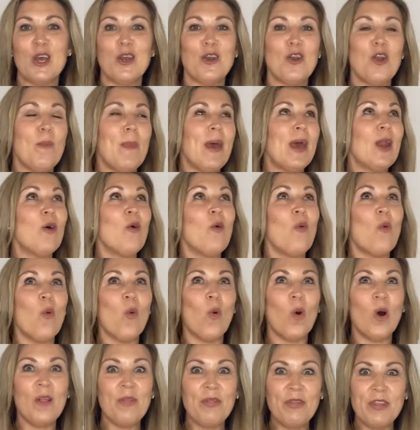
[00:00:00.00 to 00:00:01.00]
no matter
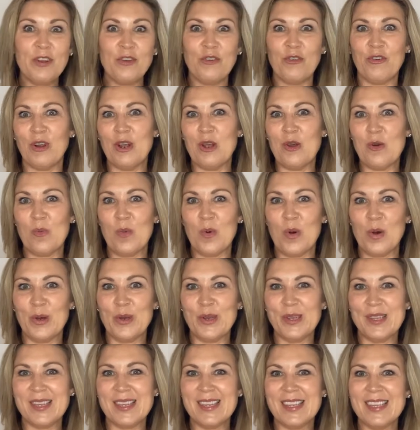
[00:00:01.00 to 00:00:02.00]
what the trigger
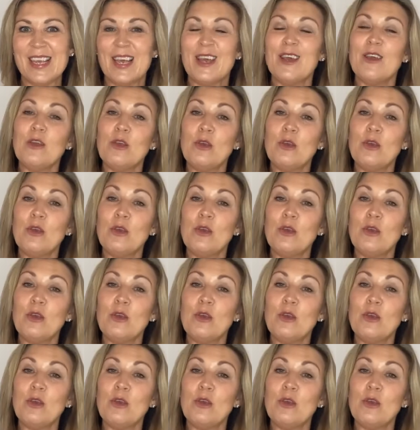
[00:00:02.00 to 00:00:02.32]
was,